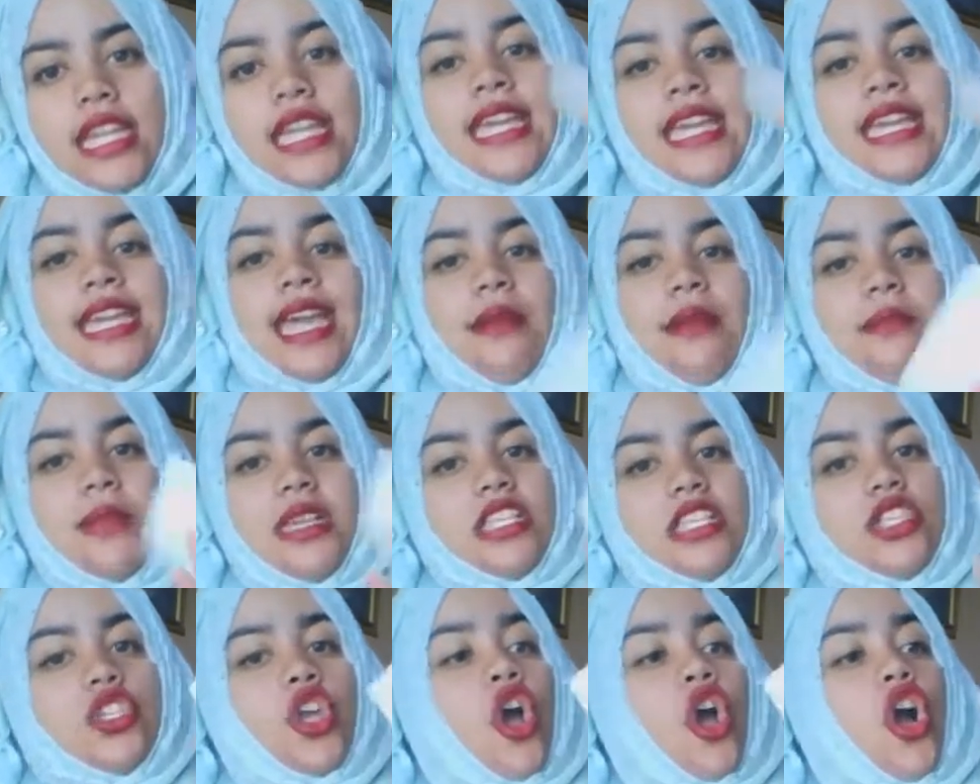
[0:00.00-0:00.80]
He gave me
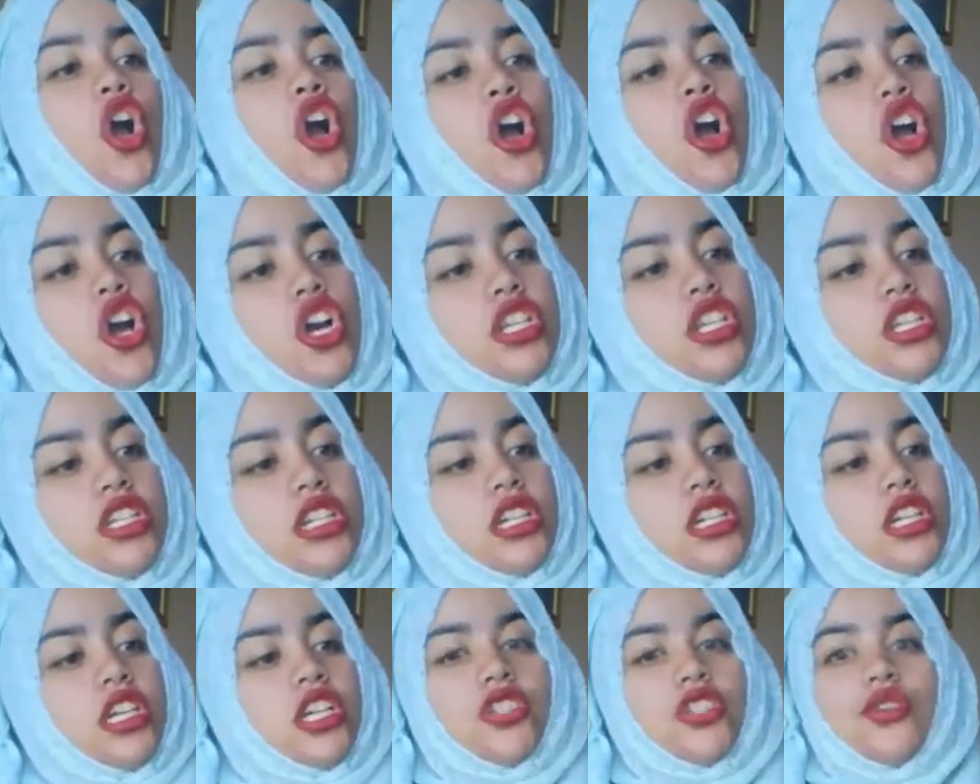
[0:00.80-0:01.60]
his card
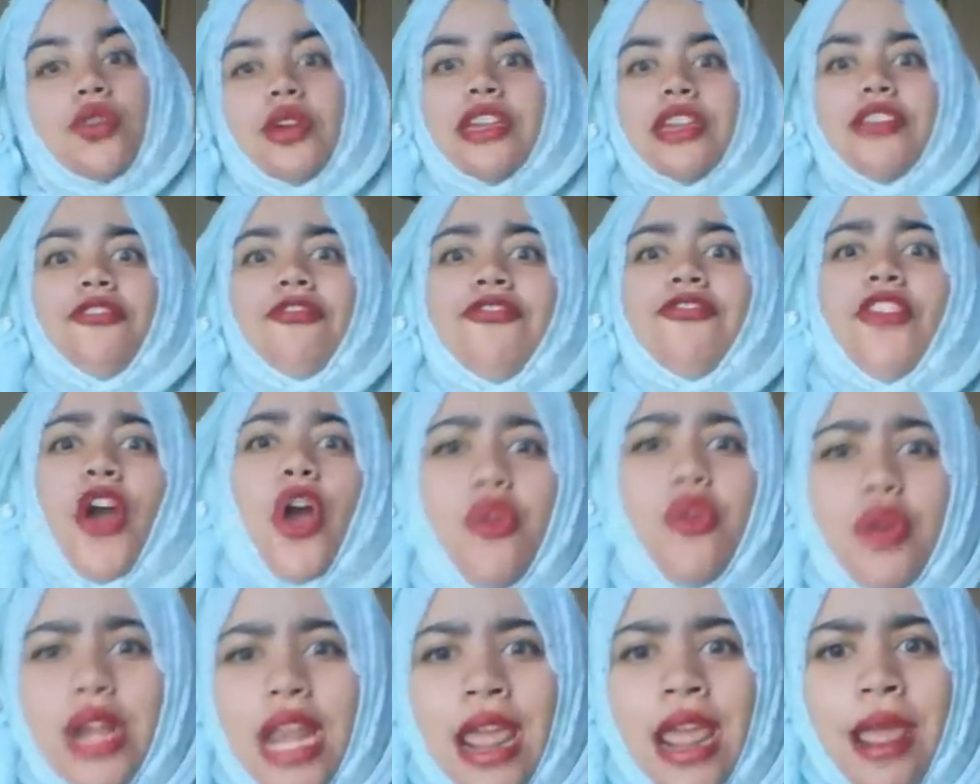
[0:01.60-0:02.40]
so I
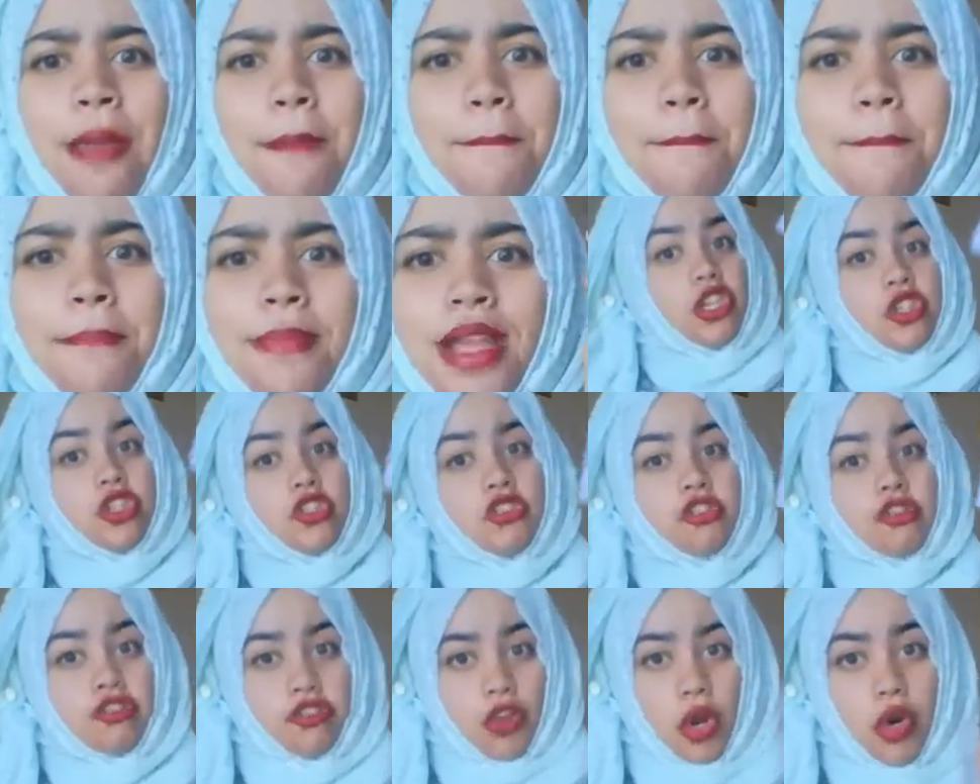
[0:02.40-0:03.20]

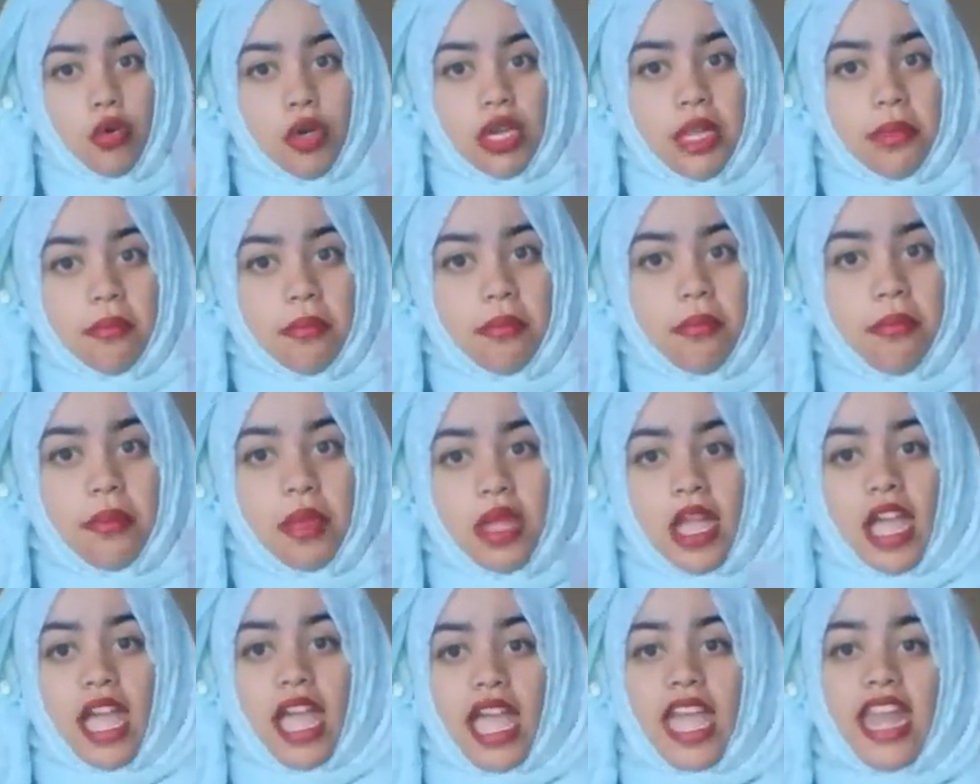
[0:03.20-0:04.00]
could phone him
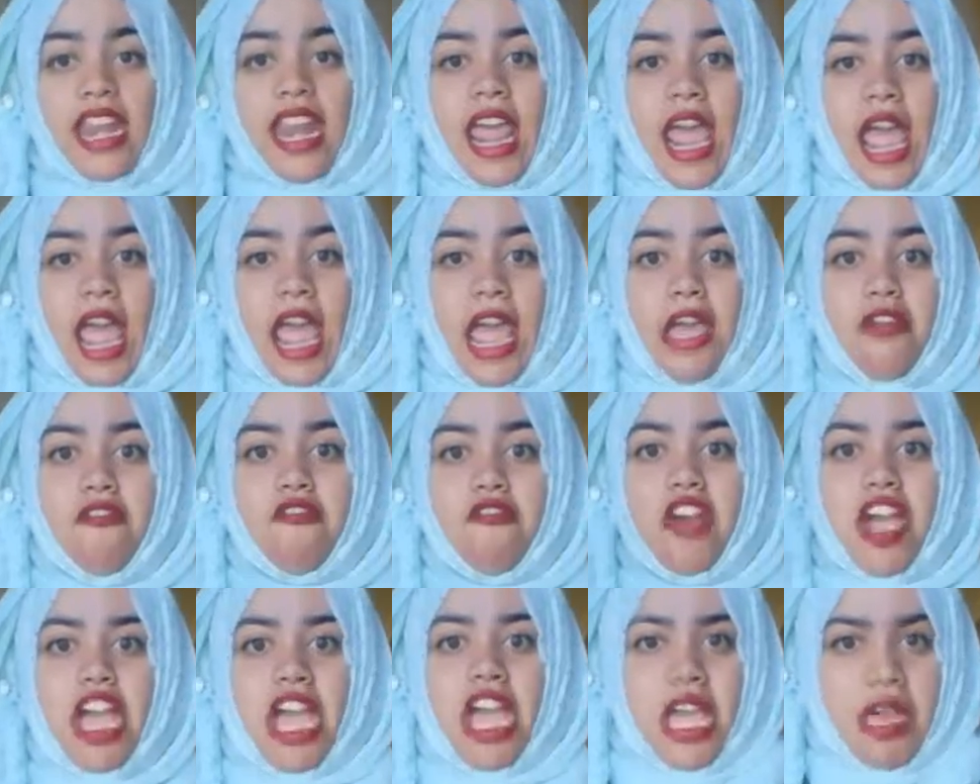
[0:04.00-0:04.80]
and
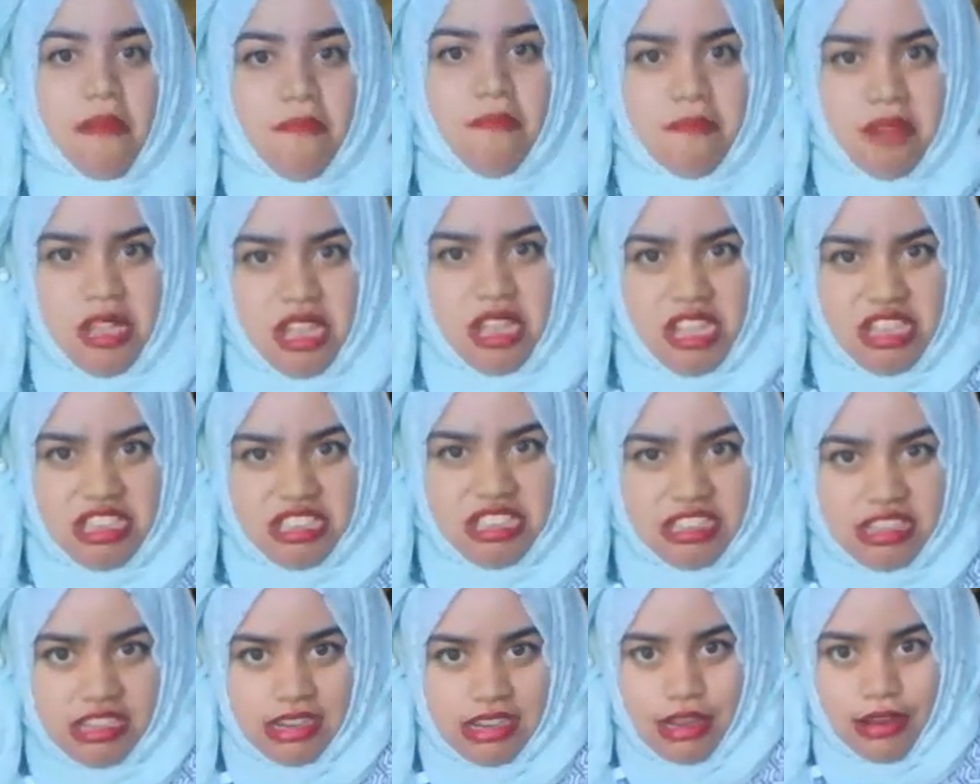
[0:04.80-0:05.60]
have a
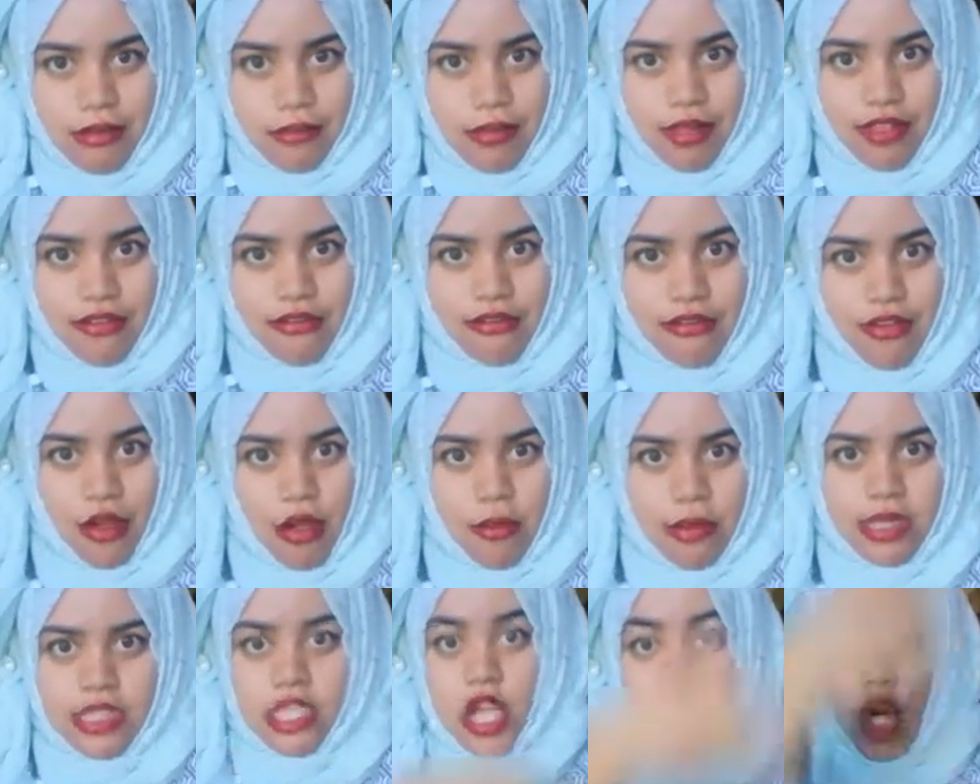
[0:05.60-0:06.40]
personal
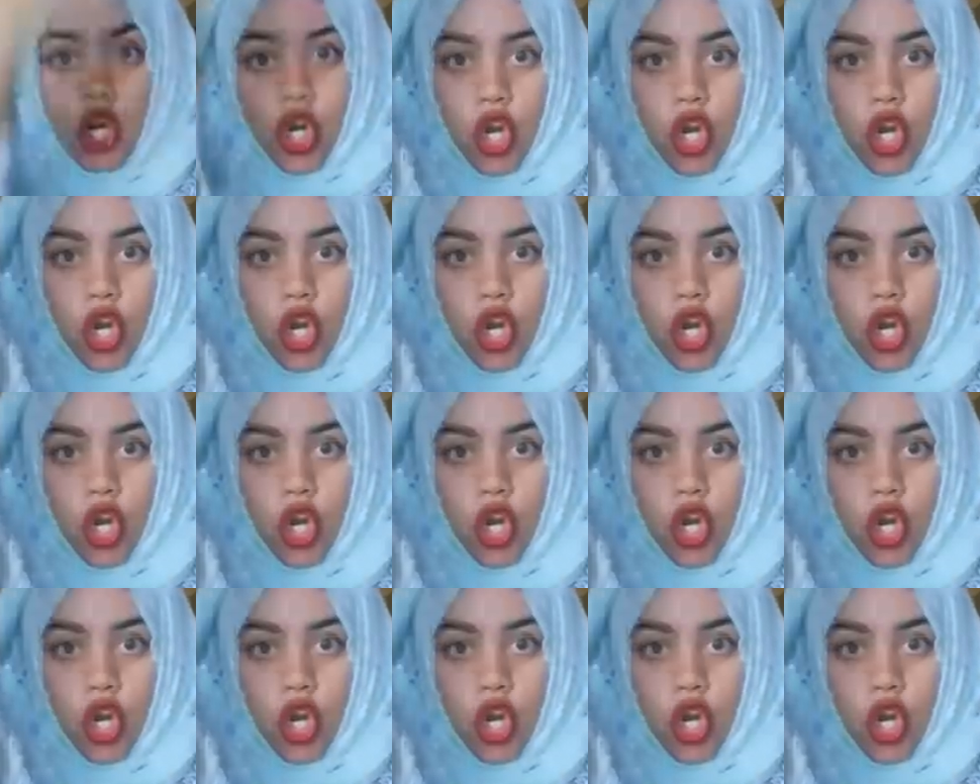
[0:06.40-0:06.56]
performance.